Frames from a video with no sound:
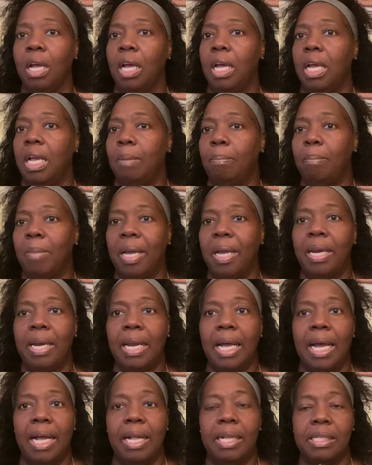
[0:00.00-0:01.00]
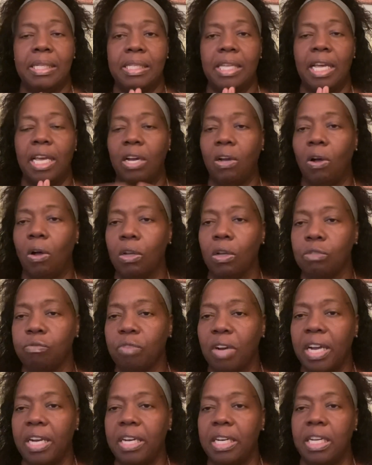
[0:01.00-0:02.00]
It might not take off
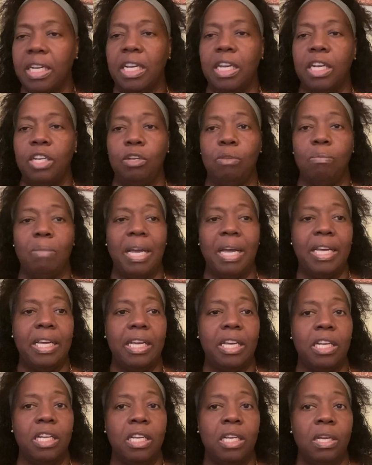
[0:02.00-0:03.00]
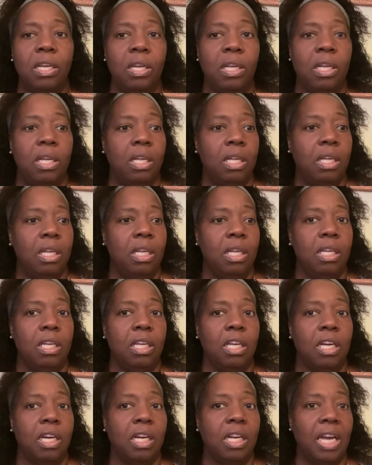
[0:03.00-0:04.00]
right then. You might
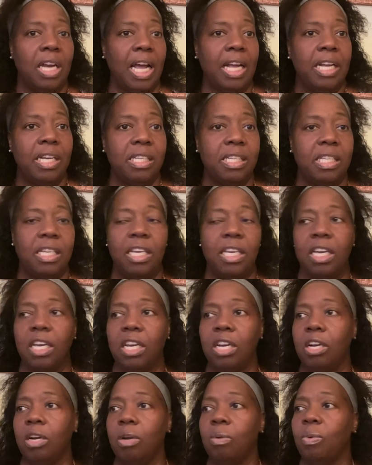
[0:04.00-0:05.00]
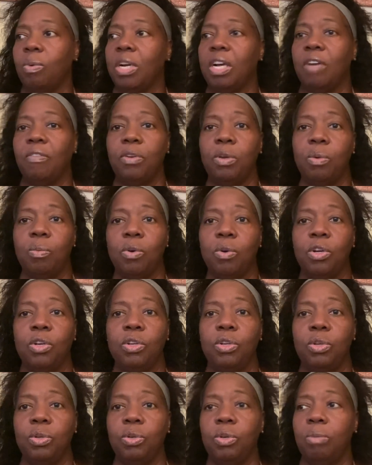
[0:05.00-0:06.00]
get clients here, whatever you want
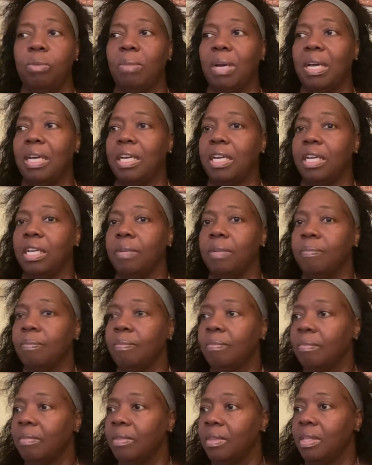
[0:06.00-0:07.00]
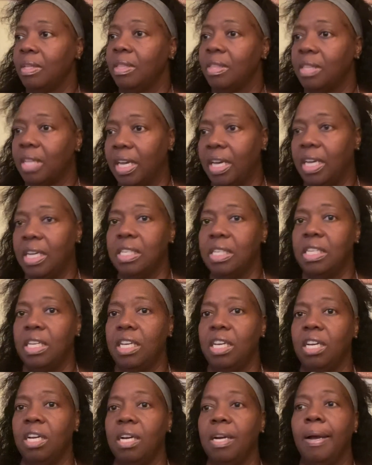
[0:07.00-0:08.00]
to do. You might get things
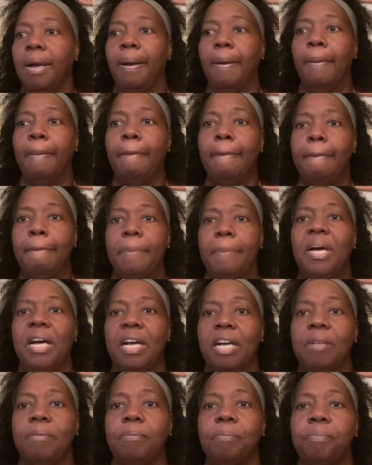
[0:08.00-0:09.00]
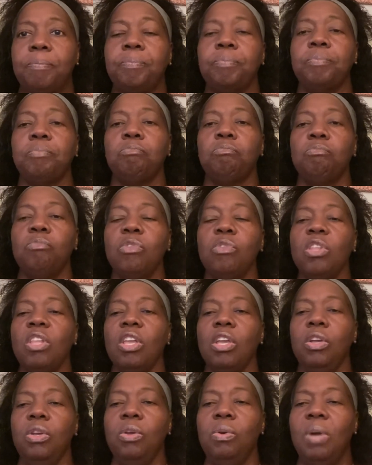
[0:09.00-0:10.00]
here, but
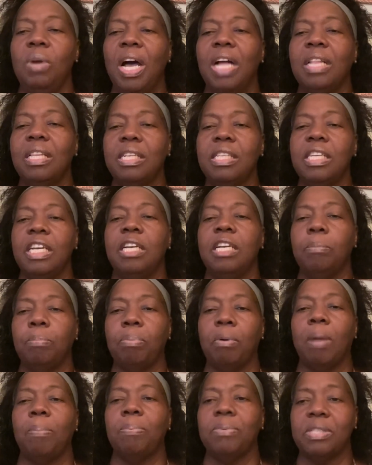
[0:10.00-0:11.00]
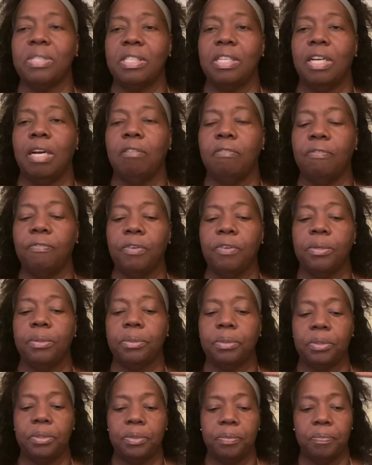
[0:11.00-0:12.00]
you have to take the proper step
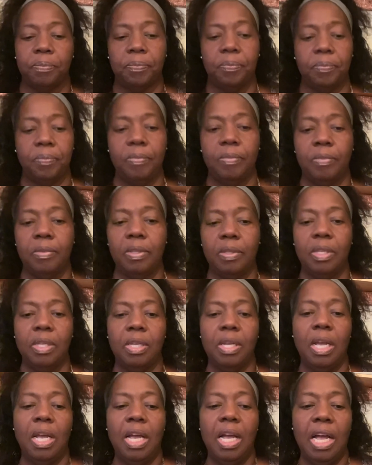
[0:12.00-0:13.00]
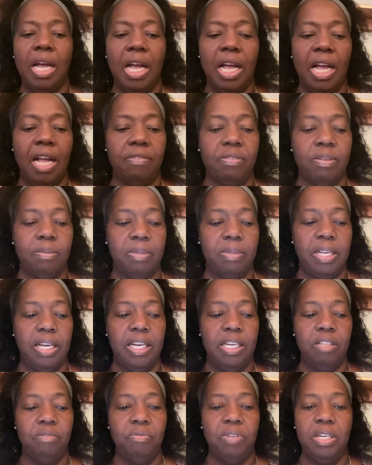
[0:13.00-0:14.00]
first. I have some
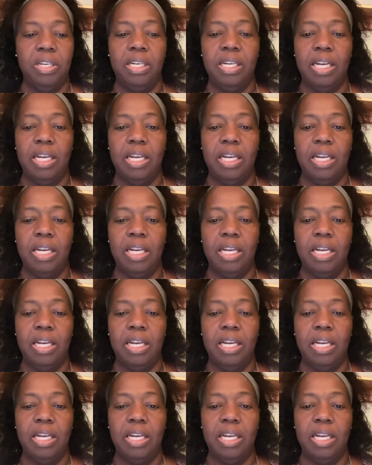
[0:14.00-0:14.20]
things written